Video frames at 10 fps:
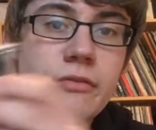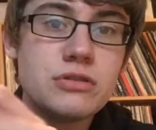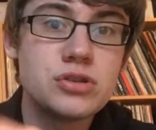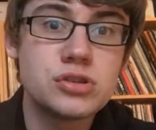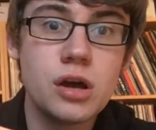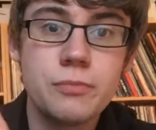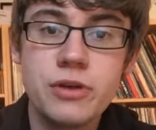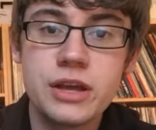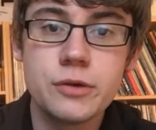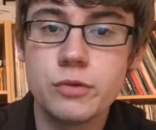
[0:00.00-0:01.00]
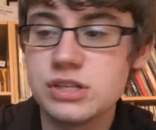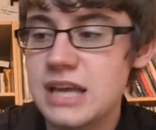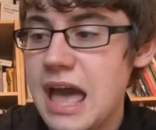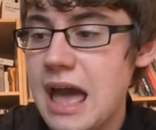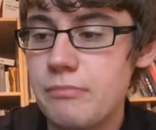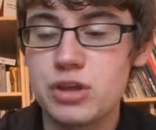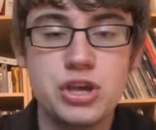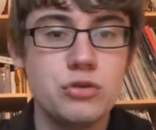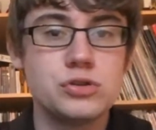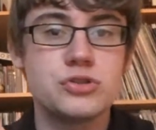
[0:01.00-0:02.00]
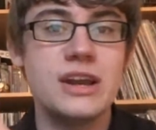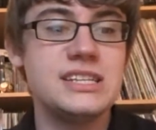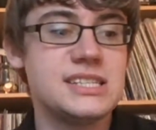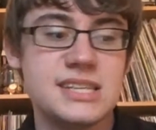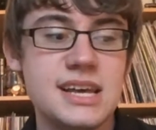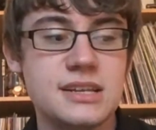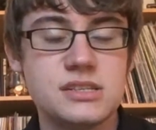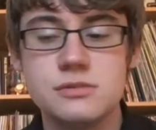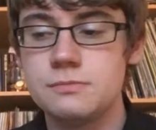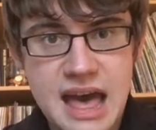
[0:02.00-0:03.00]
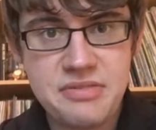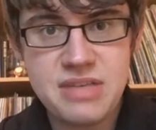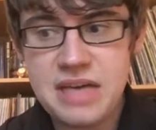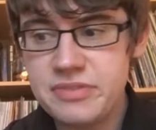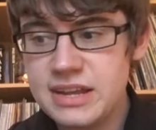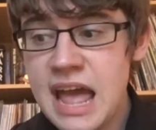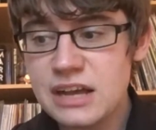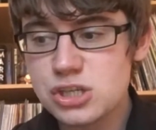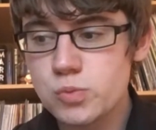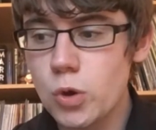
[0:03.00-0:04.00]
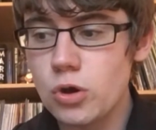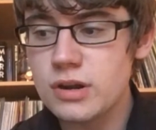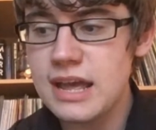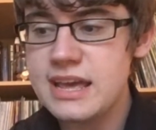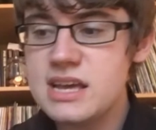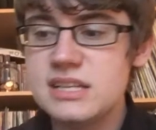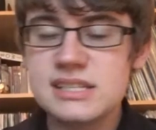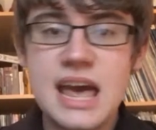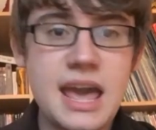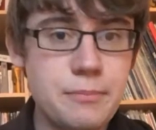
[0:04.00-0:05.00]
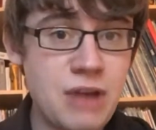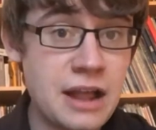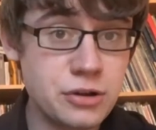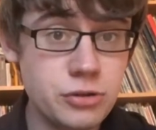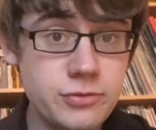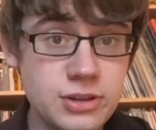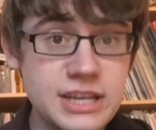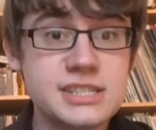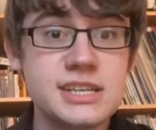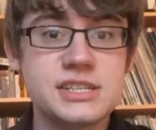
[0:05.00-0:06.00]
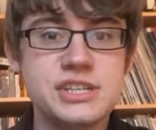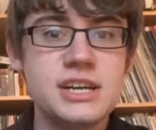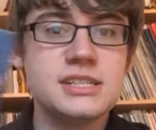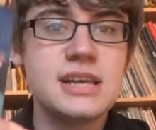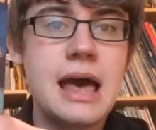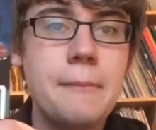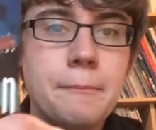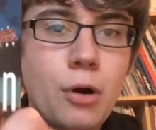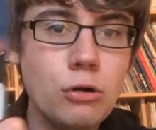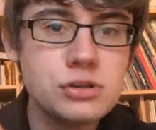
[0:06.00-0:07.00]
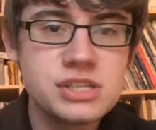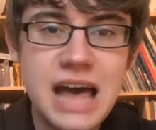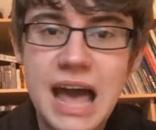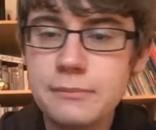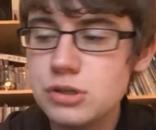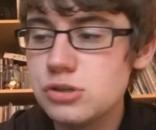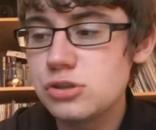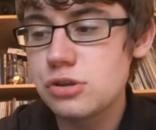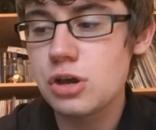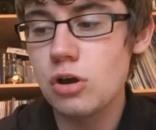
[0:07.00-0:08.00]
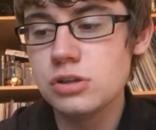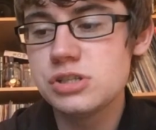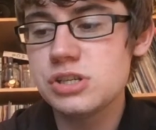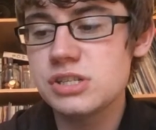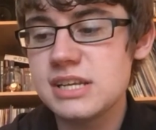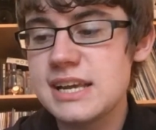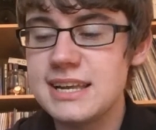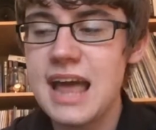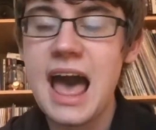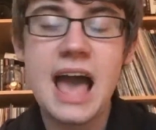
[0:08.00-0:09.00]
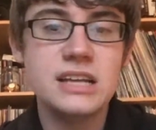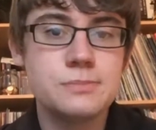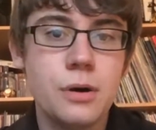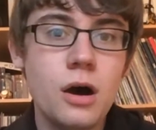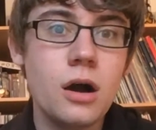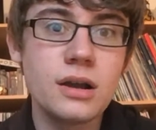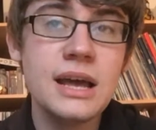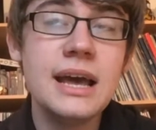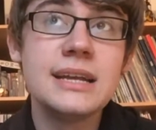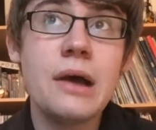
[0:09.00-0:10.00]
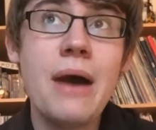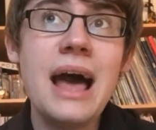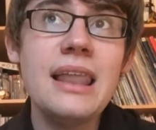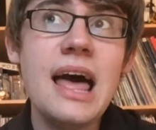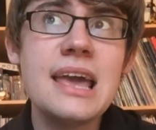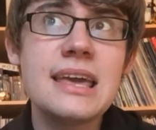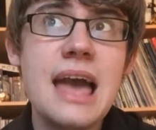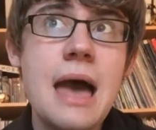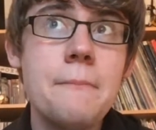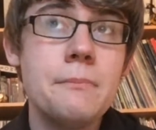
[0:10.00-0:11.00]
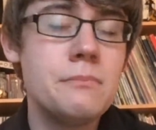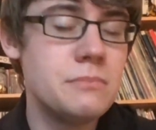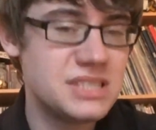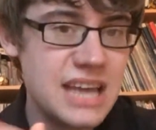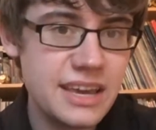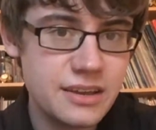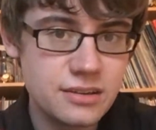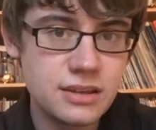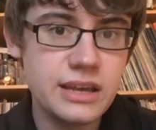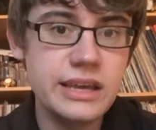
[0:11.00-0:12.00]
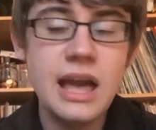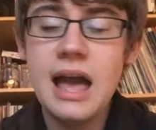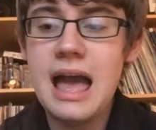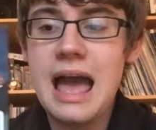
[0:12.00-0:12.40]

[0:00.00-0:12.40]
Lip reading: this was a pretty good one to get, and The Cure's Greatest Hits. And then the next one is a brand new release, which is Paul Simon's The Concert in Hyde Park. Now I like mistakenly